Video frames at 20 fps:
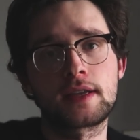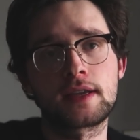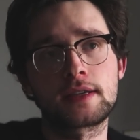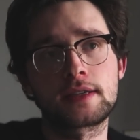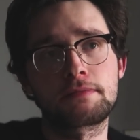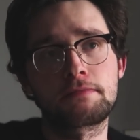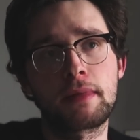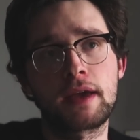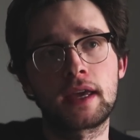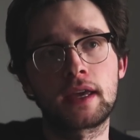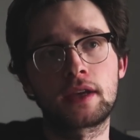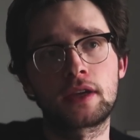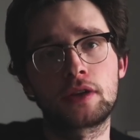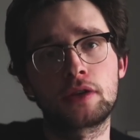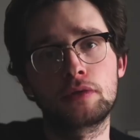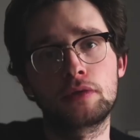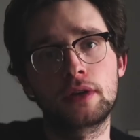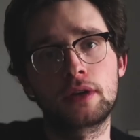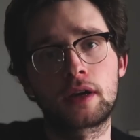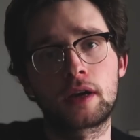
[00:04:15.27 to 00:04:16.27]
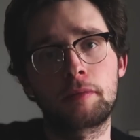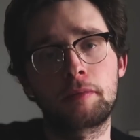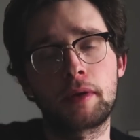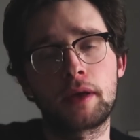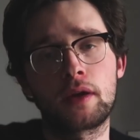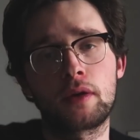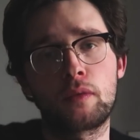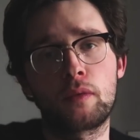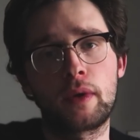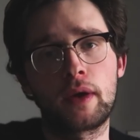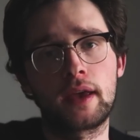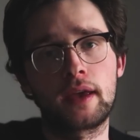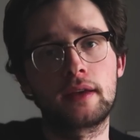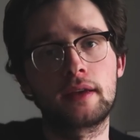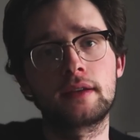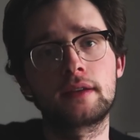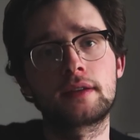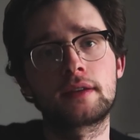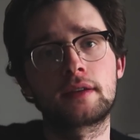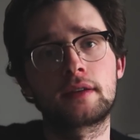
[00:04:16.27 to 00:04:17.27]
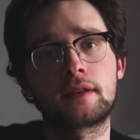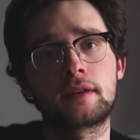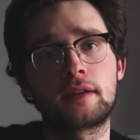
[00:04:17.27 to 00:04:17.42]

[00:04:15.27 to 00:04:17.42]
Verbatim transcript: does make you look a bit weird,